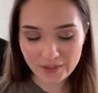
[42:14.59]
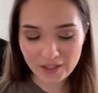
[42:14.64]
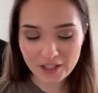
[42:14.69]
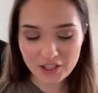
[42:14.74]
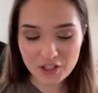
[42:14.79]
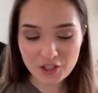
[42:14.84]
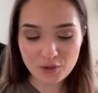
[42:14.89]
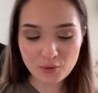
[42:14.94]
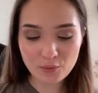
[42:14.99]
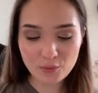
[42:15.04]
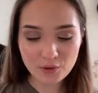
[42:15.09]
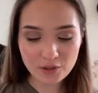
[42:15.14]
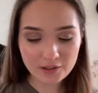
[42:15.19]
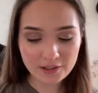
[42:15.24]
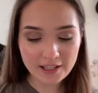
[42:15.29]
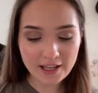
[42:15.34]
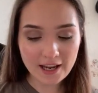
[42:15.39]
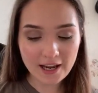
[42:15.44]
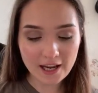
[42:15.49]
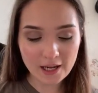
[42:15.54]
She
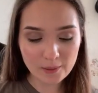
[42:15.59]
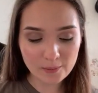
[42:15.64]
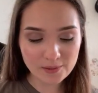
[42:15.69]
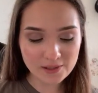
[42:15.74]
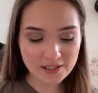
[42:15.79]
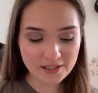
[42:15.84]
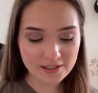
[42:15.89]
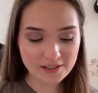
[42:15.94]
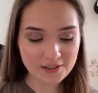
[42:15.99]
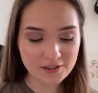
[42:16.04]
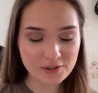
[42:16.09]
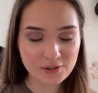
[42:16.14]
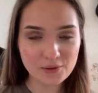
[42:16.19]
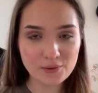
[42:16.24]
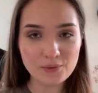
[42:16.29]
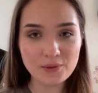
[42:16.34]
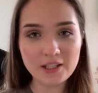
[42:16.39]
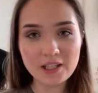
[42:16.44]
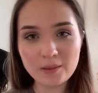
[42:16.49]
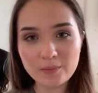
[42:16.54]
really helps us
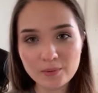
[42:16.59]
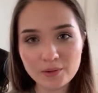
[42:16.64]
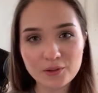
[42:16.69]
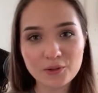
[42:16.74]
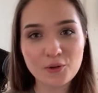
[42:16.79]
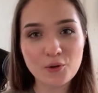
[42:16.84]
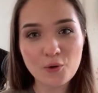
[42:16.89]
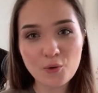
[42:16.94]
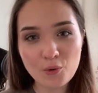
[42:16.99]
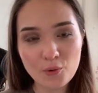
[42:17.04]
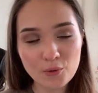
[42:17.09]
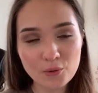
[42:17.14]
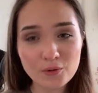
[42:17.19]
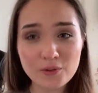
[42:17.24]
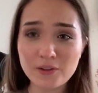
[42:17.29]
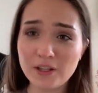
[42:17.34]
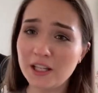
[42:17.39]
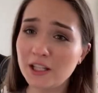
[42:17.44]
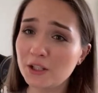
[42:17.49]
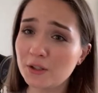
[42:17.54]
to keep it cool.
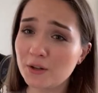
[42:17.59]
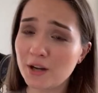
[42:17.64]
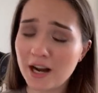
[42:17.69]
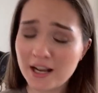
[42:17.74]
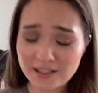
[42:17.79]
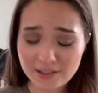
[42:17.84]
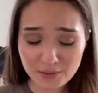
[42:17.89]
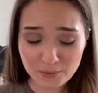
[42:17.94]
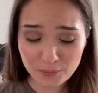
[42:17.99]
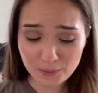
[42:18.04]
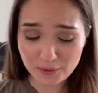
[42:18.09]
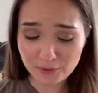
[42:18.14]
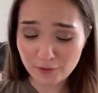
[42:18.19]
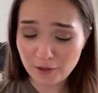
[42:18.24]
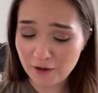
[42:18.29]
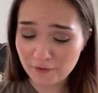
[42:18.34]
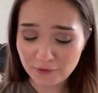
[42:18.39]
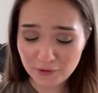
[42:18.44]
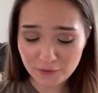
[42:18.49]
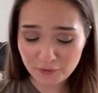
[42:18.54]
Thank you, Radi. We
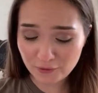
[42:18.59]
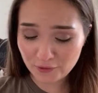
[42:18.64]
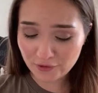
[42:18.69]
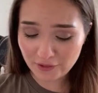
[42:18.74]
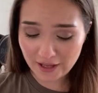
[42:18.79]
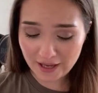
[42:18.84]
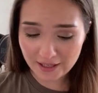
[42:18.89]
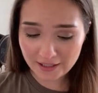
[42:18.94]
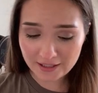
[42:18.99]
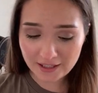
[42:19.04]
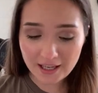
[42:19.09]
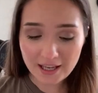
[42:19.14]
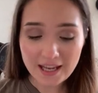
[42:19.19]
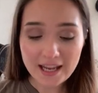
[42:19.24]
love you for that.